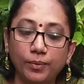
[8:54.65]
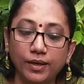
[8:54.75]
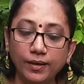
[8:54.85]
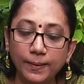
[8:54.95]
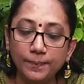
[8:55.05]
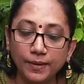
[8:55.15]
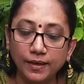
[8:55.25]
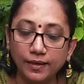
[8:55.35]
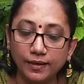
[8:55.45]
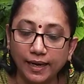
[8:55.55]
here,
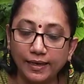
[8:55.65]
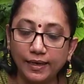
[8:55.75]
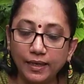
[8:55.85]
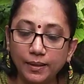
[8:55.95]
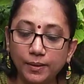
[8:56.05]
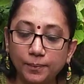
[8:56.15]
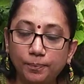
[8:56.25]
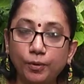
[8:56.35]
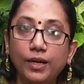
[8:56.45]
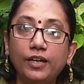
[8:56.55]
kindly
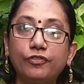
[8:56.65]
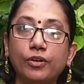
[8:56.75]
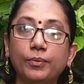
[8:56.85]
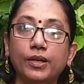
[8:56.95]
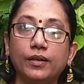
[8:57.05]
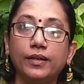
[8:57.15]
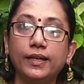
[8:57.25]
pull it from here.